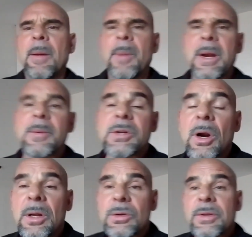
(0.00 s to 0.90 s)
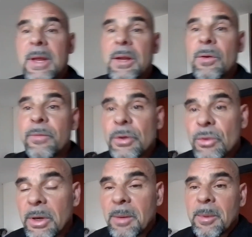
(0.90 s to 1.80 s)
My name is Carlos. Thank you for
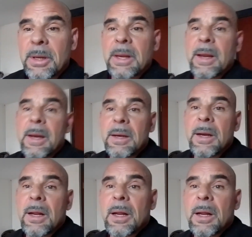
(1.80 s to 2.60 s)
joining me again